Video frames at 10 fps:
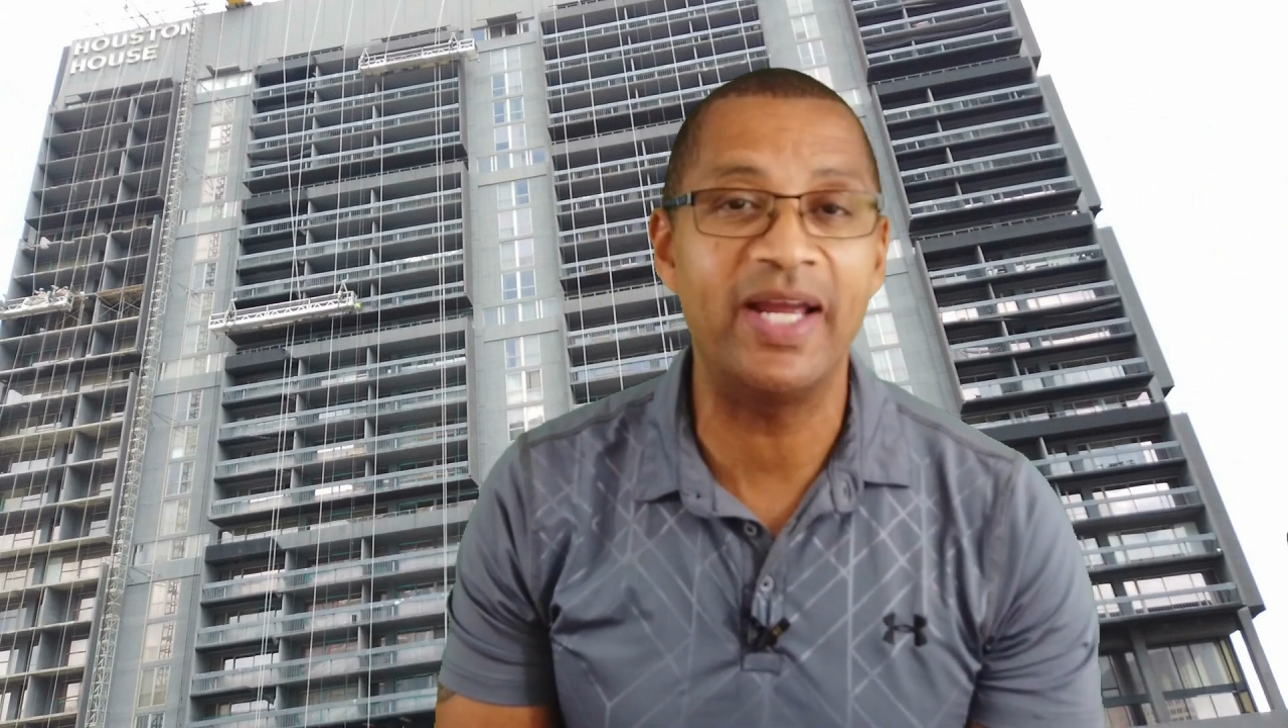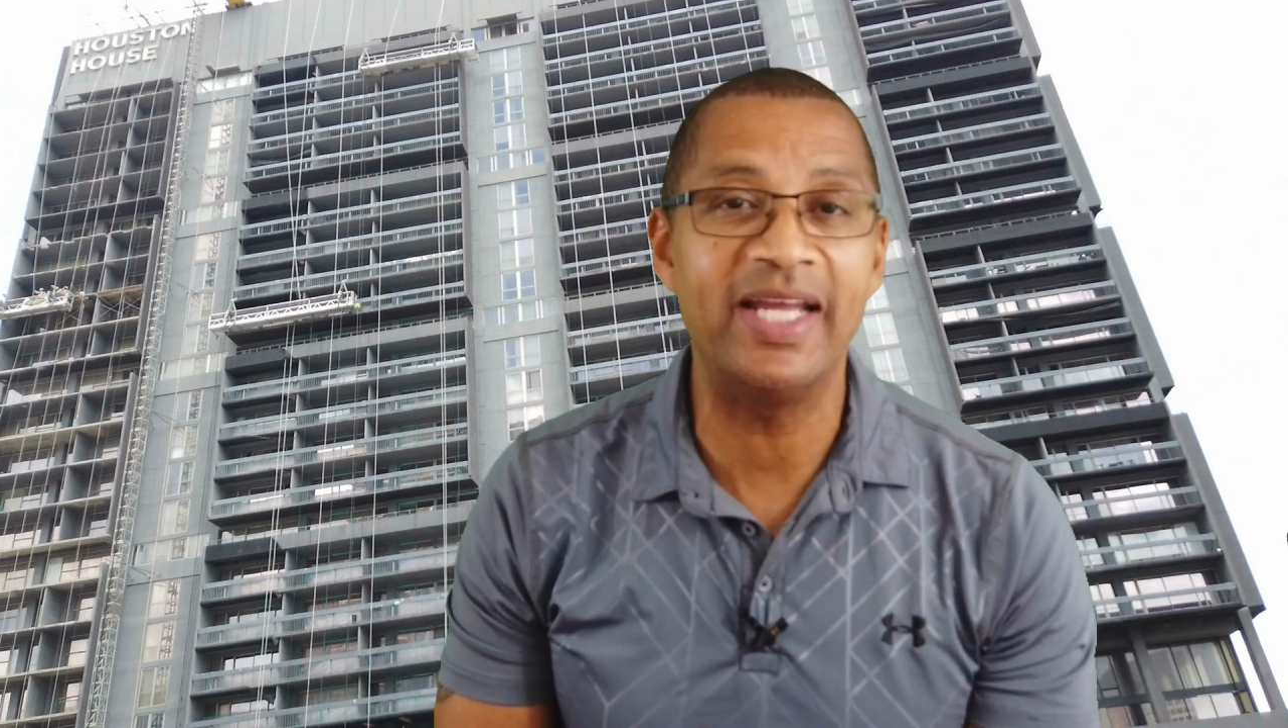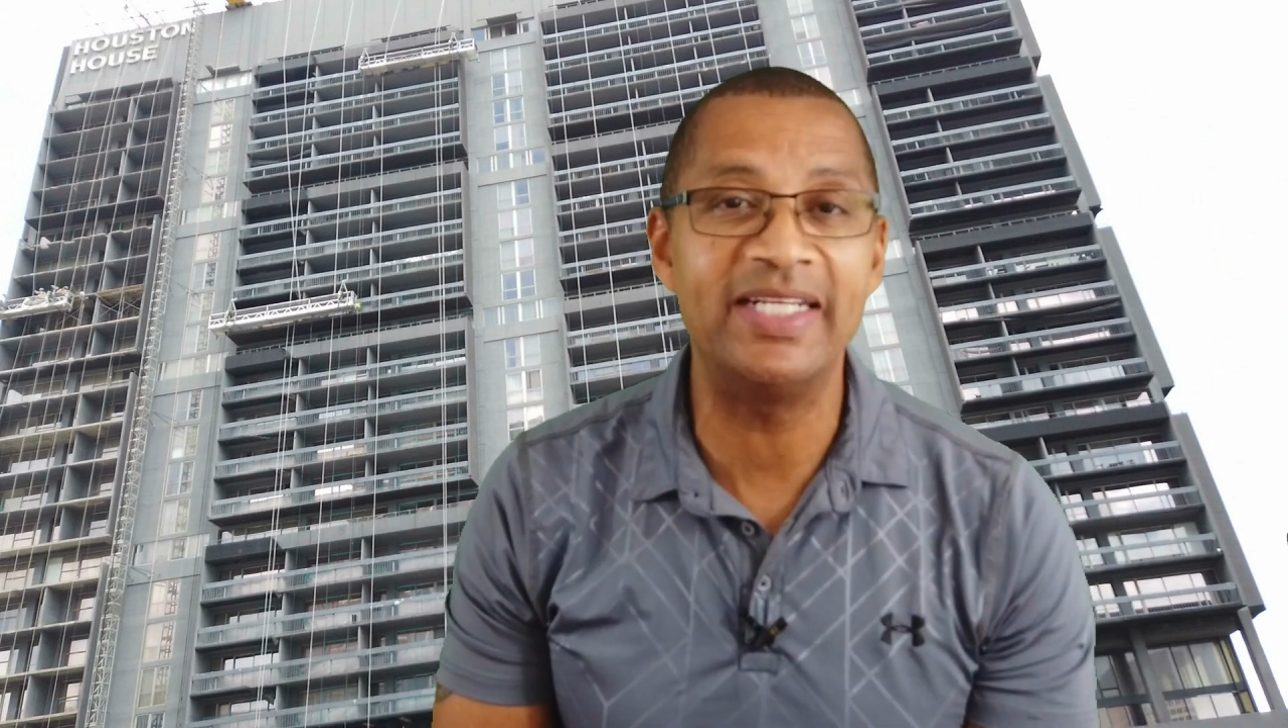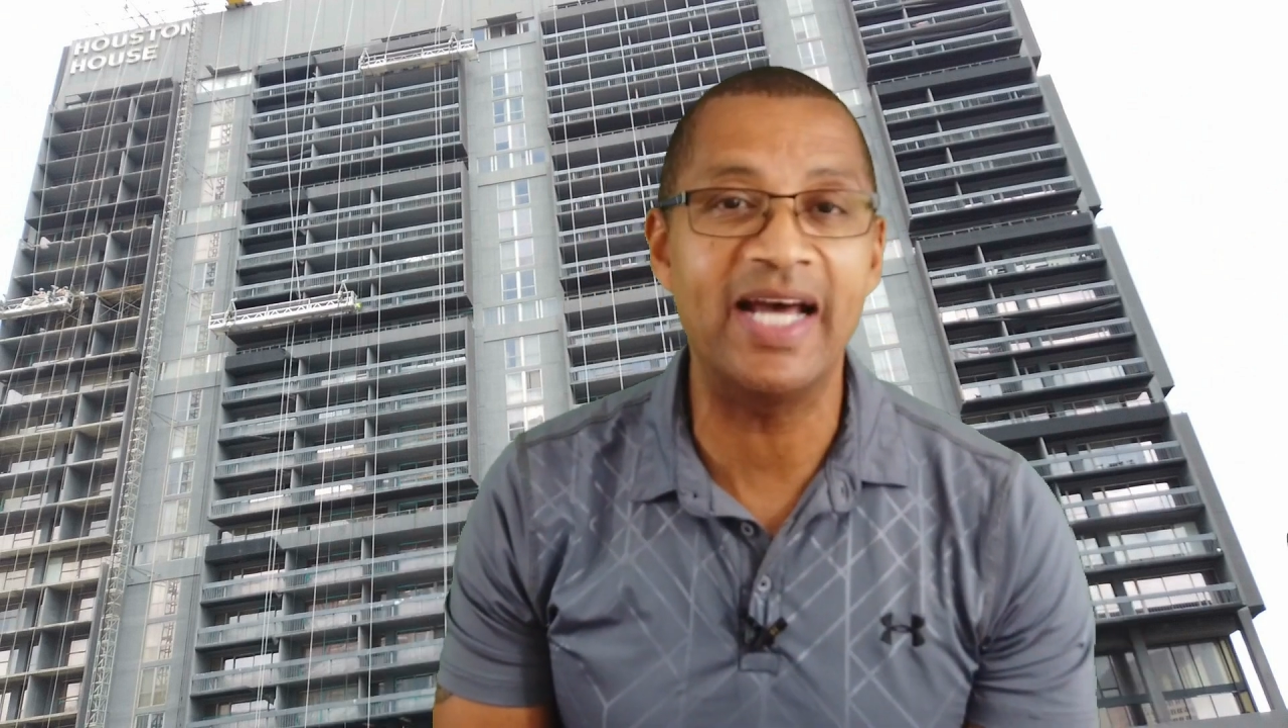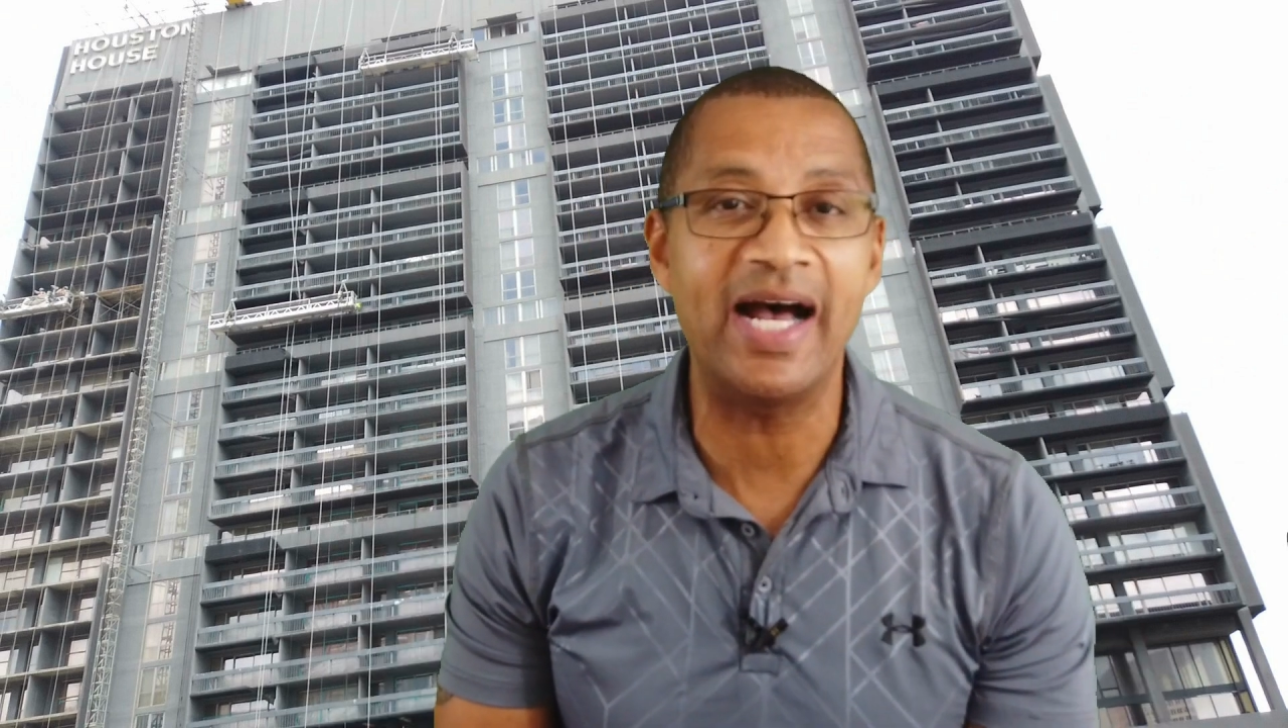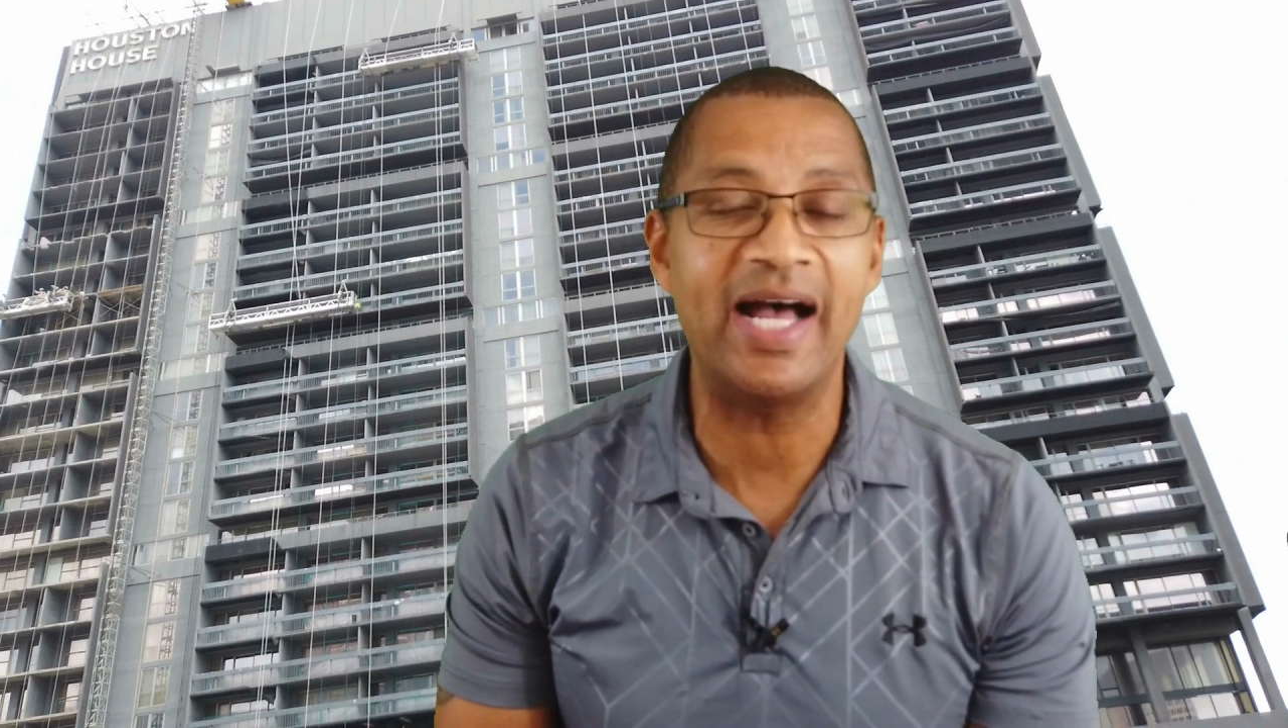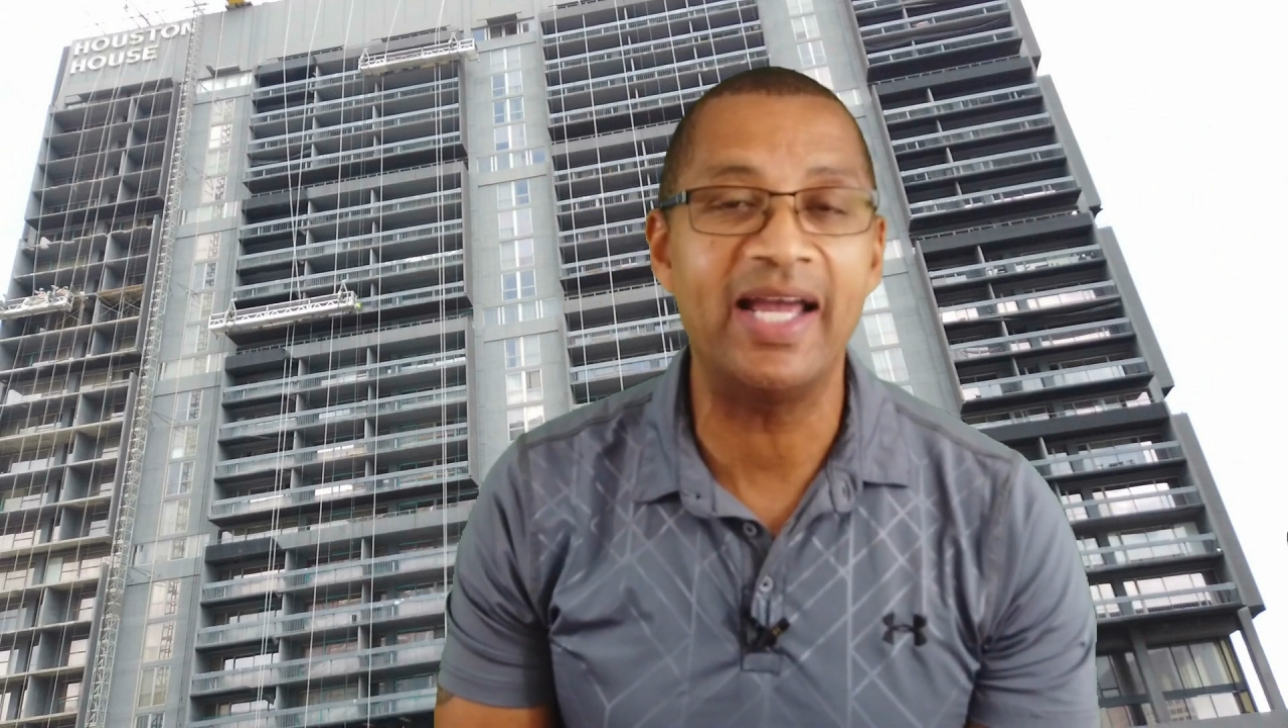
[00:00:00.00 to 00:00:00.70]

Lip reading: and die.